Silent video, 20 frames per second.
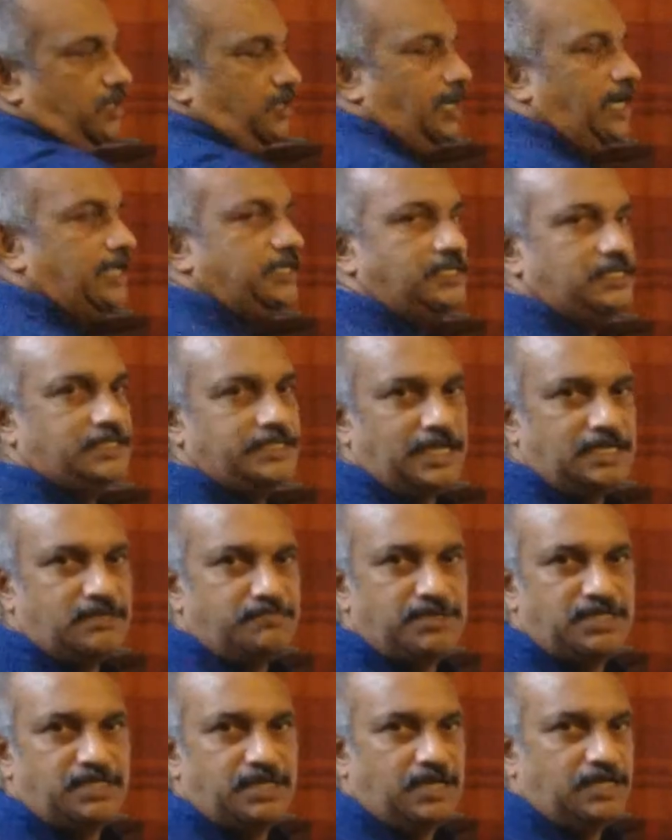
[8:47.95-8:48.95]
and it can
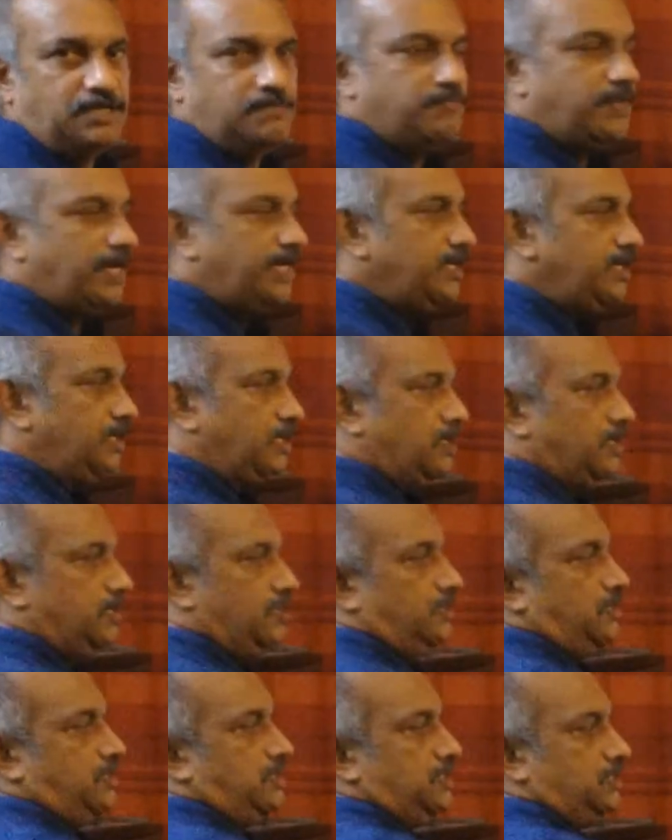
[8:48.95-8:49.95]
be done by
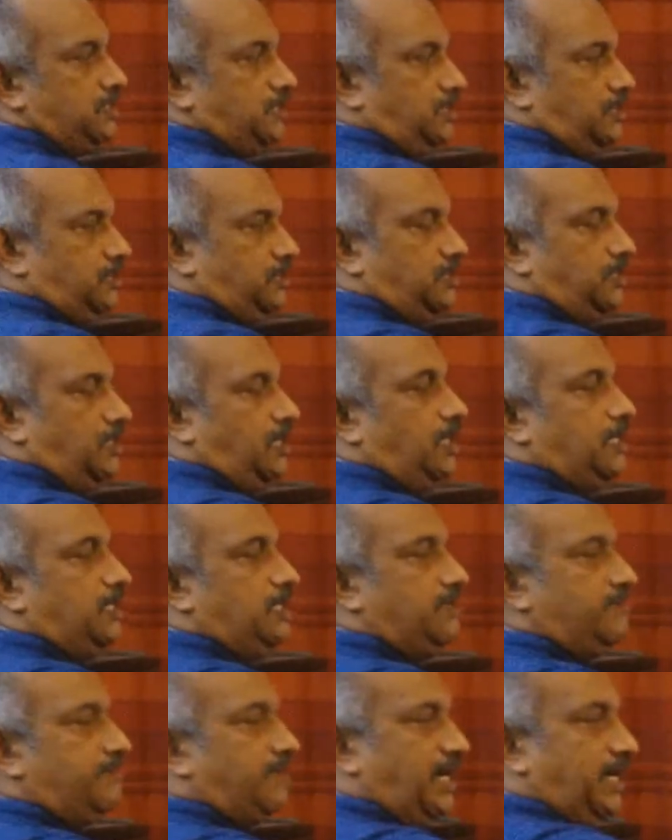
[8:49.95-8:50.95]
either
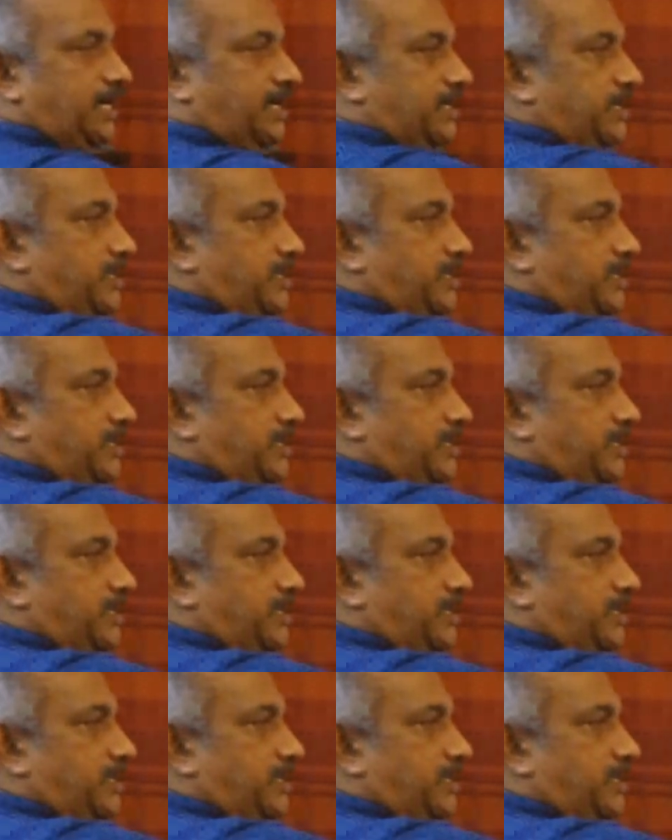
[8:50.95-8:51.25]
dividing